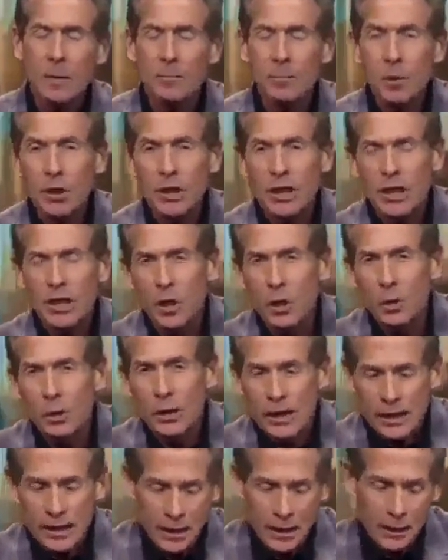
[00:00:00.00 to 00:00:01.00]
completing
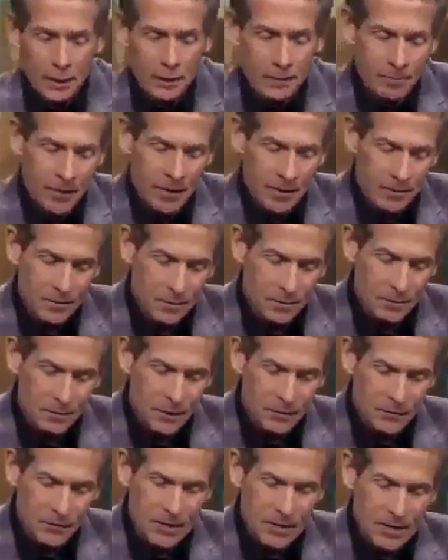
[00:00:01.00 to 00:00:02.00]
only
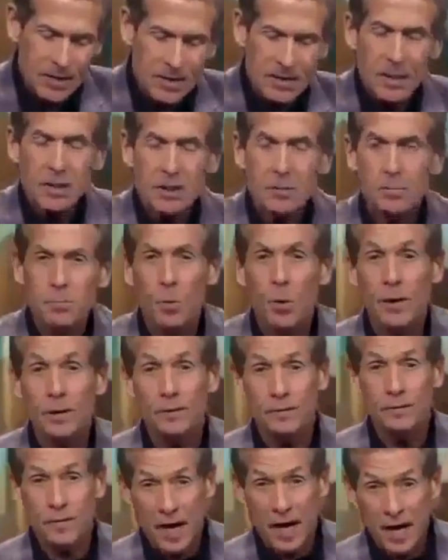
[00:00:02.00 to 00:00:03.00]

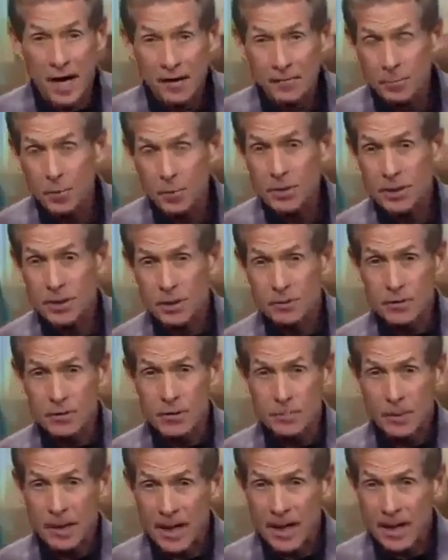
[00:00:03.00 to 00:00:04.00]
56.5% of
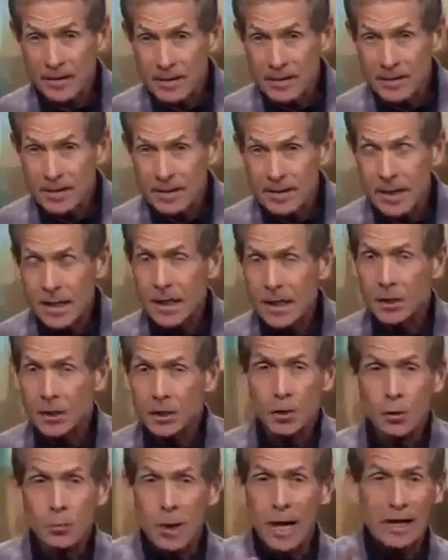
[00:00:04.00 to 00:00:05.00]
his passes.
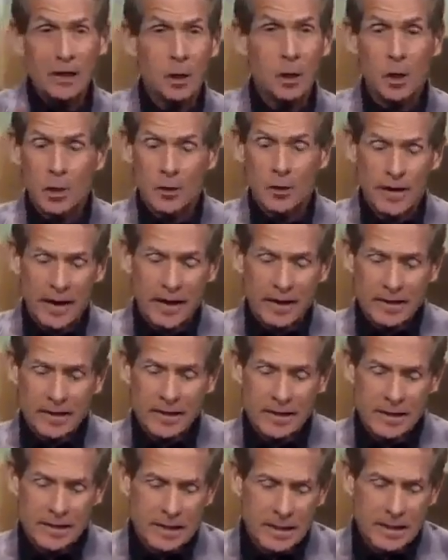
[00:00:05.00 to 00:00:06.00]
You might call
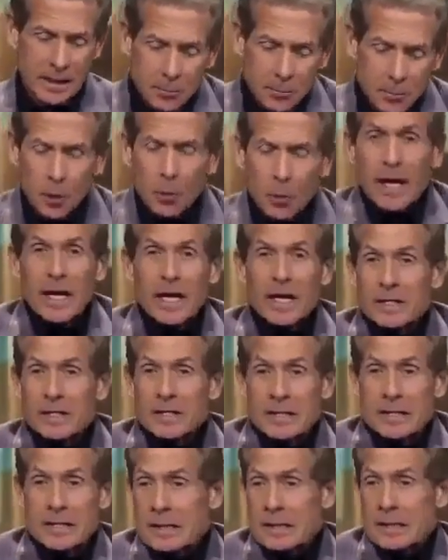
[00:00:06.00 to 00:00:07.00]
that
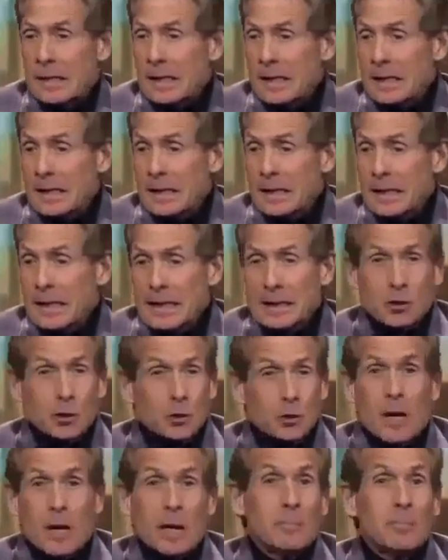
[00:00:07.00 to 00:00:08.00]
Tebow-esque.
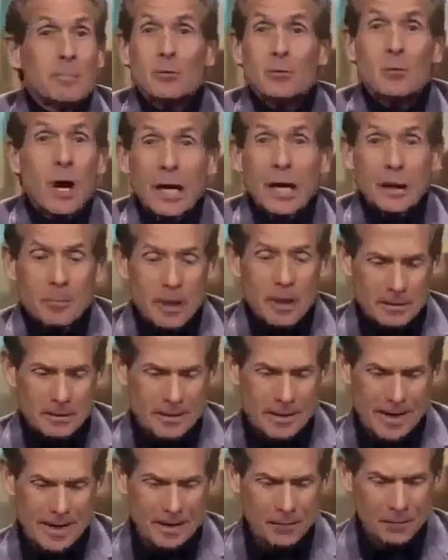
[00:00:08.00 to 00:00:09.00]
And you might be right
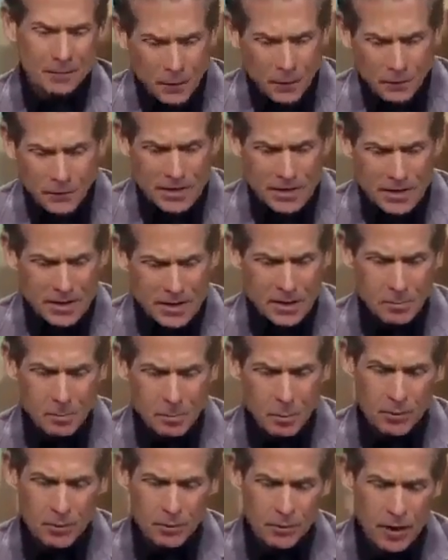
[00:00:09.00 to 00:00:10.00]
about that.
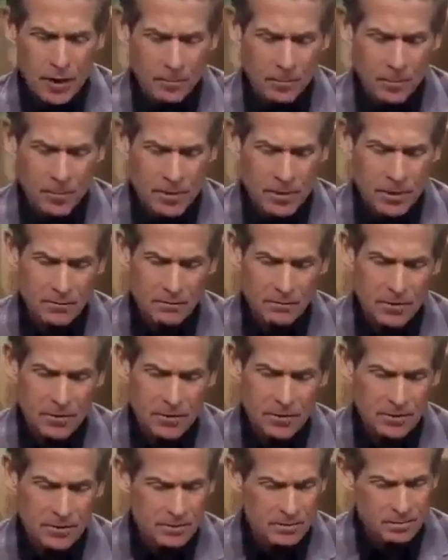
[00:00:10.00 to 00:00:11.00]
56.5% of
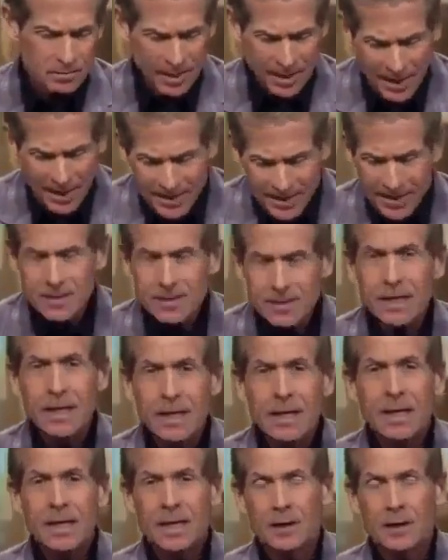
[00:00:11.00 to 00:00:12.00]
his passes.